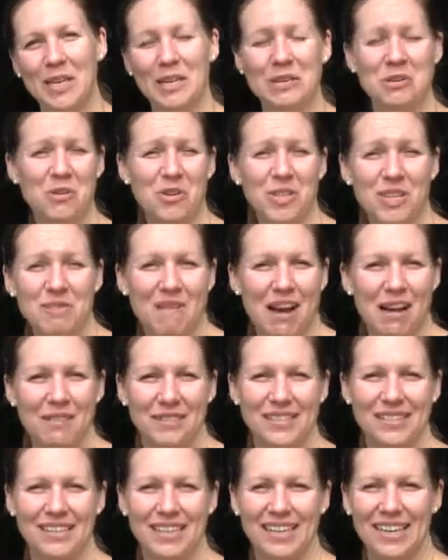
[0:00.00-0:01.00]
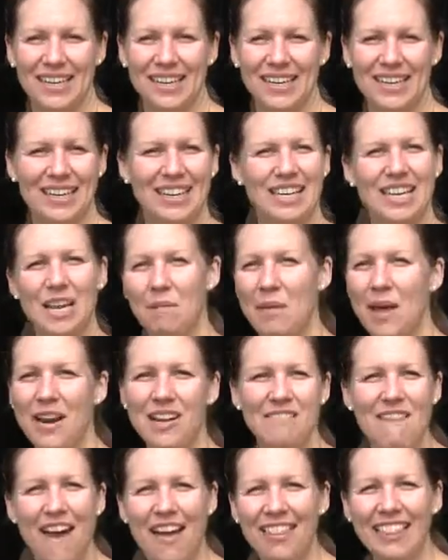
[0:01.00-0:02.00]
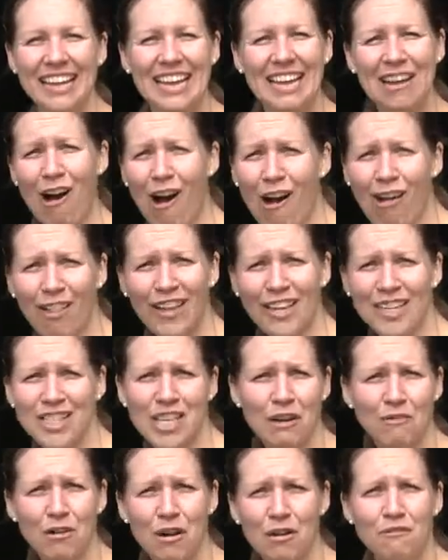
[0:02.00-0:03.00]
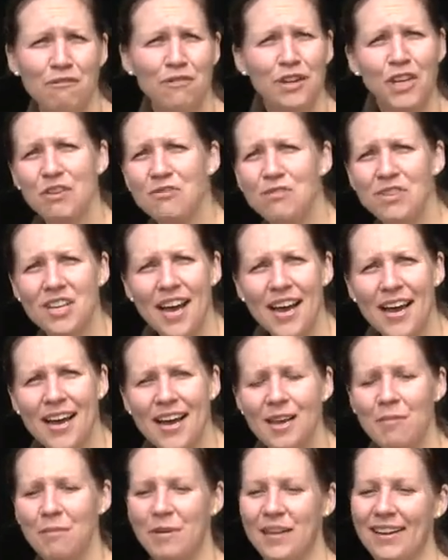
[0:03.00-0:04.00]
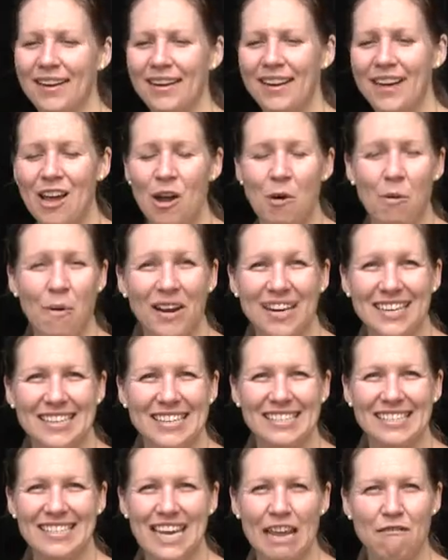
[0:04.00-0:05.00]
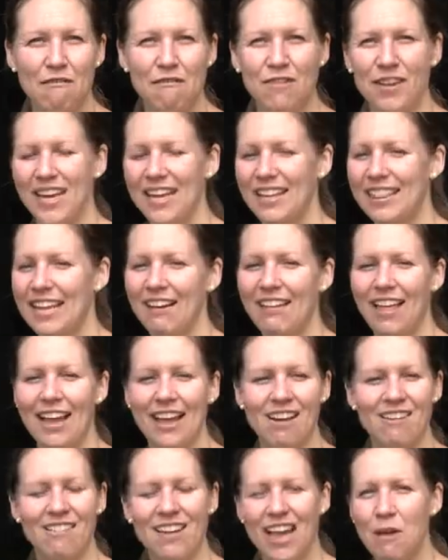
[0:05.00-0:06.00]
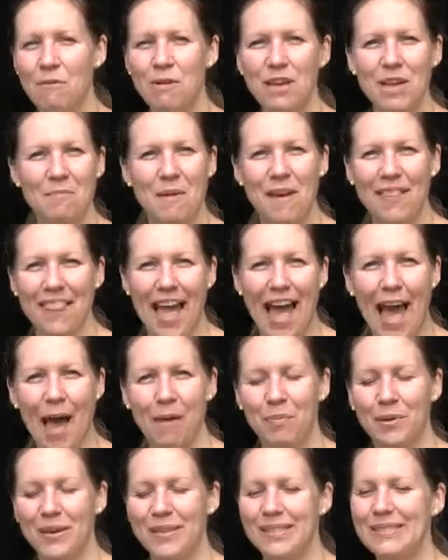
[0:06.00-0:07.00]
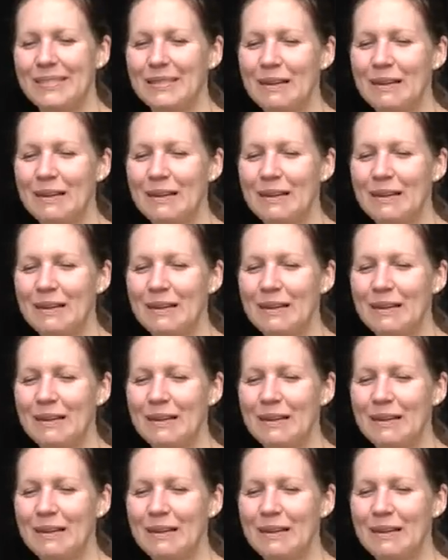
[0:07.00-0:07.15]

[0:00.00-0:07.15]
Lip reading: I told them I was a competitive athlete in college. I rode for UW and wanted to stay fit. And they're like, okay, we can make that happen.